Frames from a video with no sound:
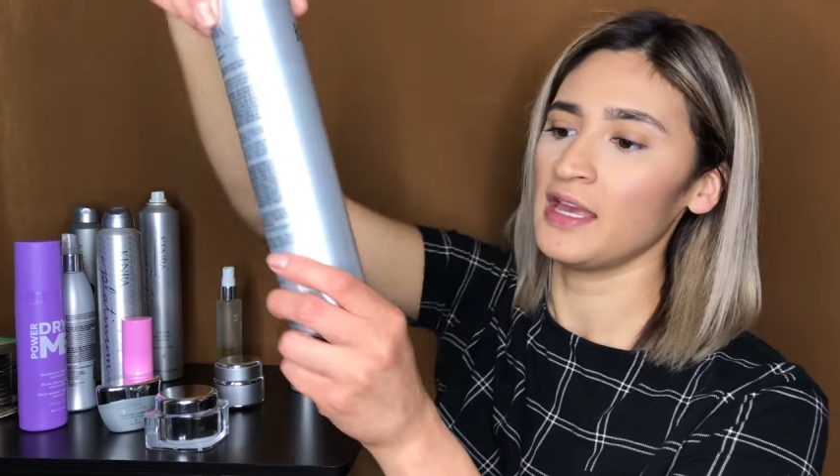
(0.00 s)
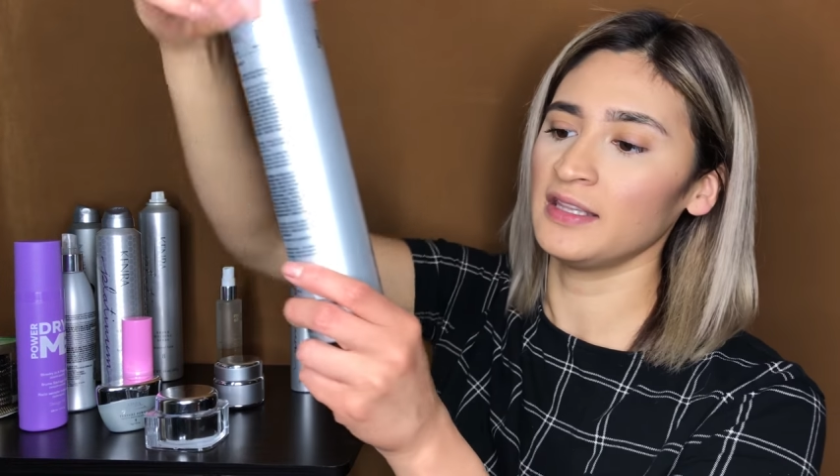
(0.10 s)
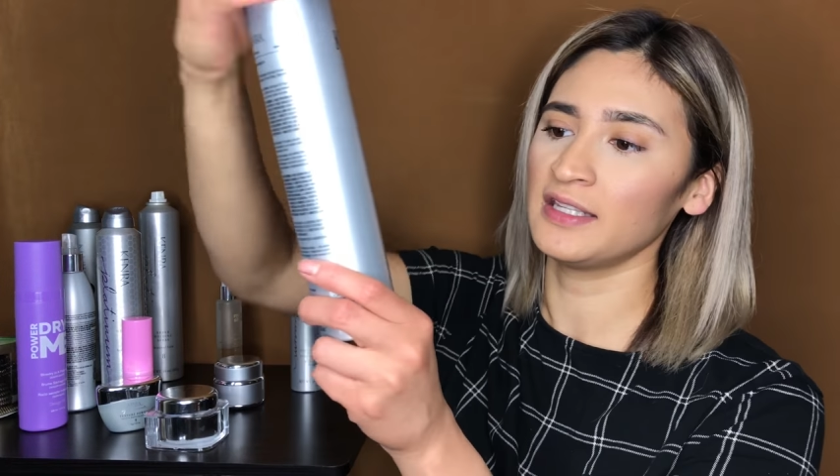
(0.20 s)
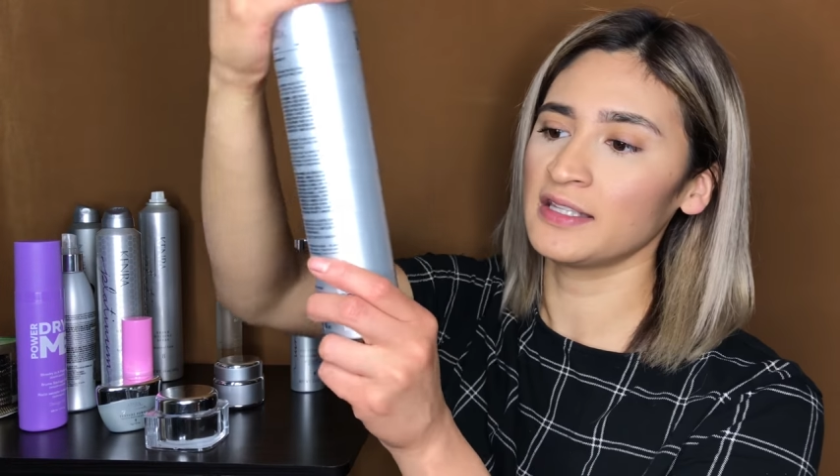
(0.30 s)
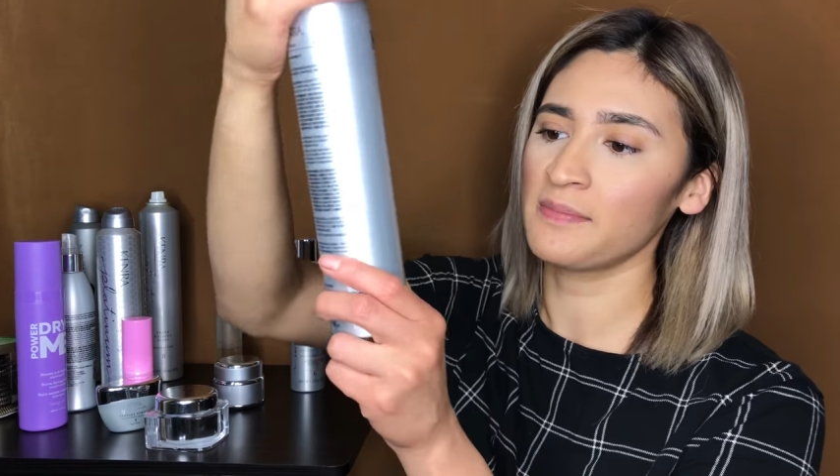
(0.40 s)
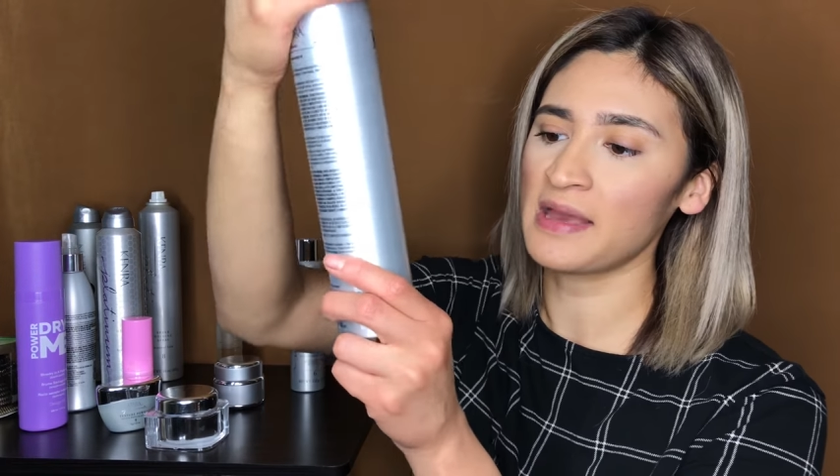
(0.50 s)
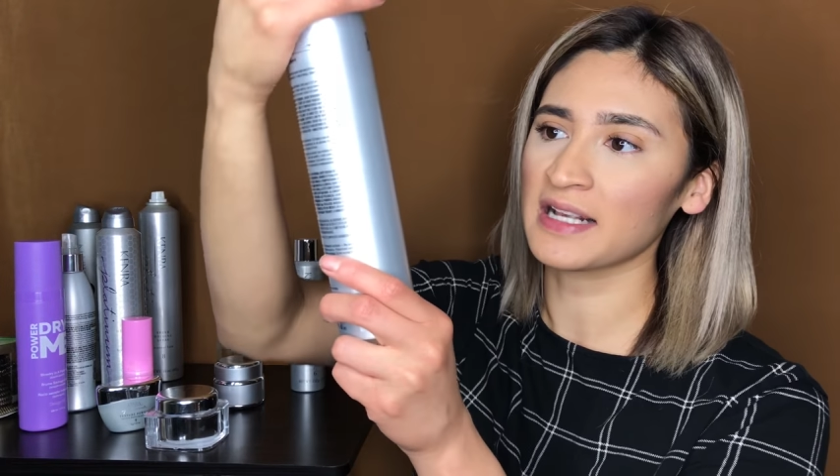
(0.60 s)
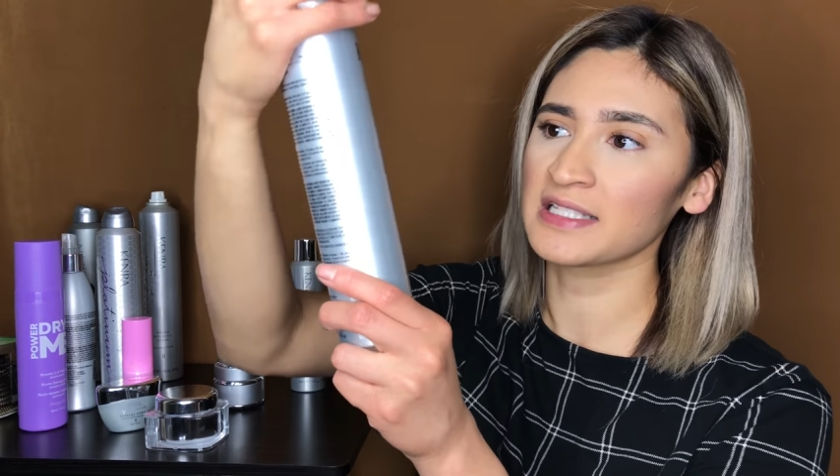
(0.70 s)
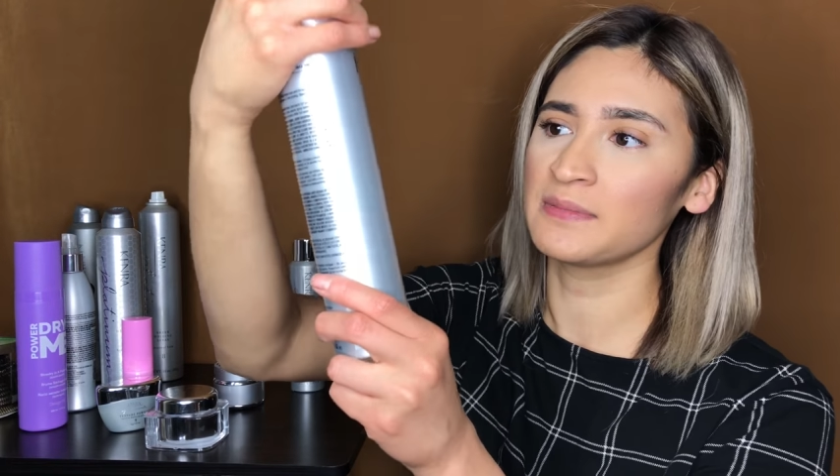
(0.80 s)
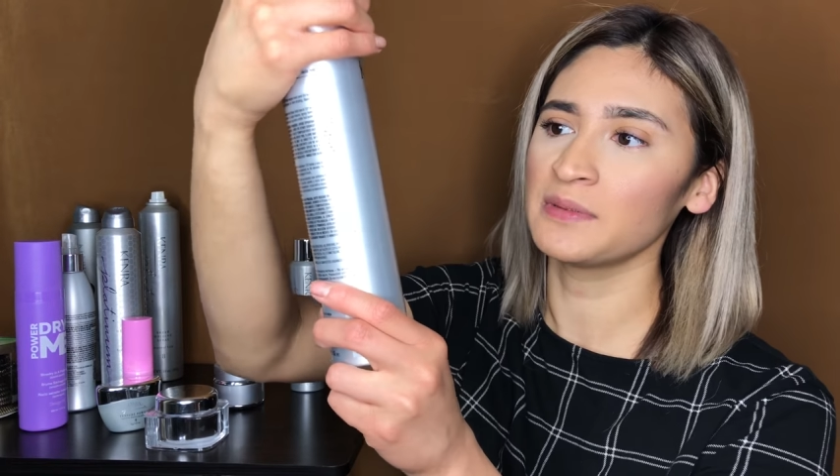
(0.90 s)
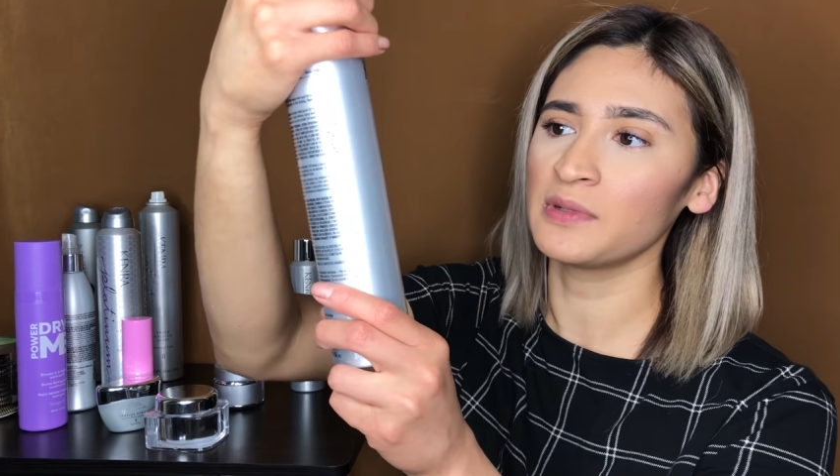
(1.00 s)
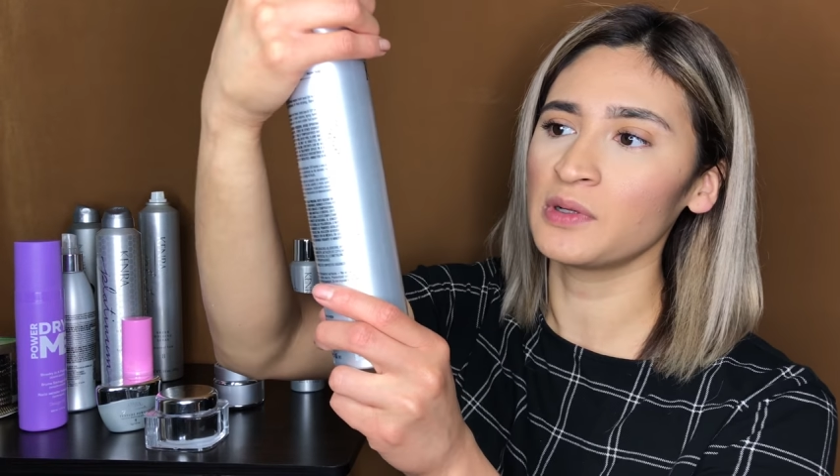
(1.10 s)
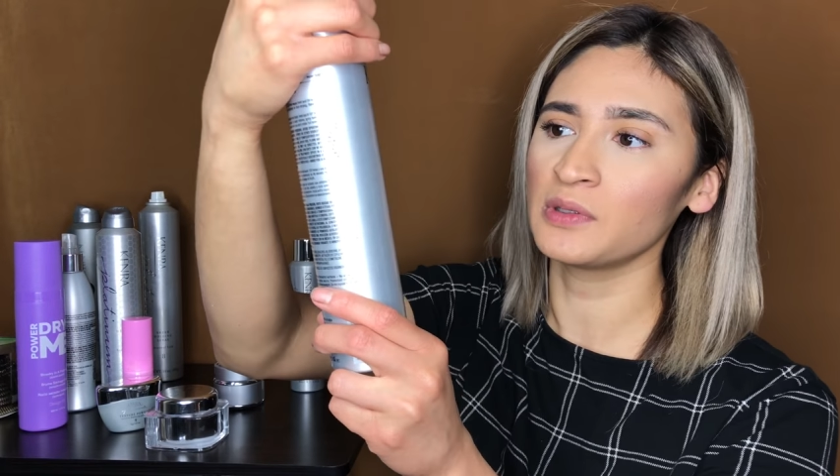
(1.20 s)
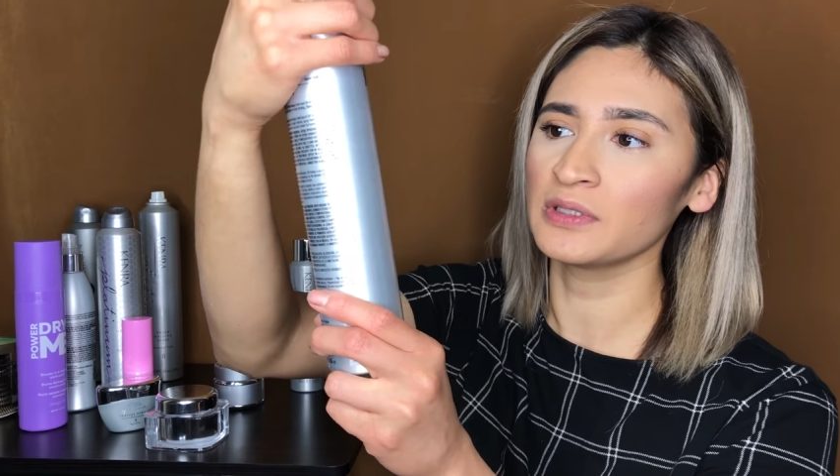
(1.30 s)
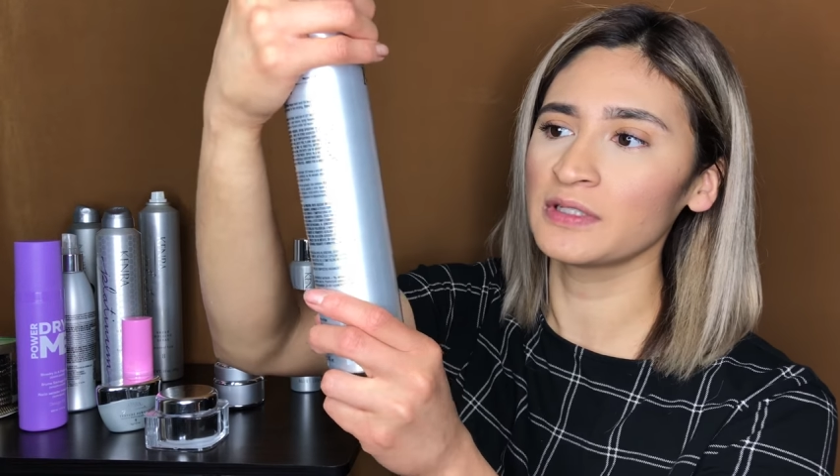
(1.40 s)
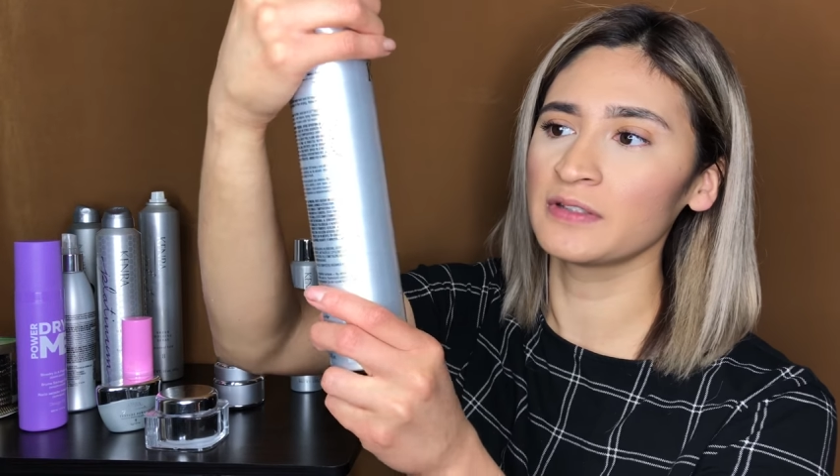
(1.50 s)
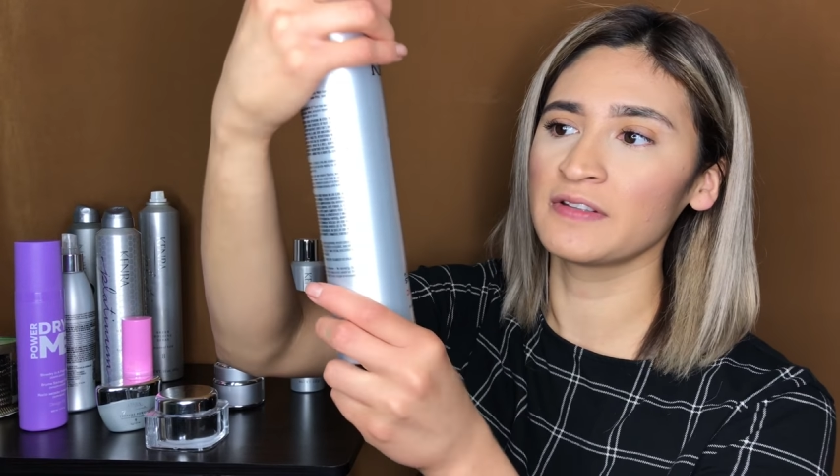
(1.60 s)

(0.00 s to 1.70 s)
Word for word: and then the Maximum Hold,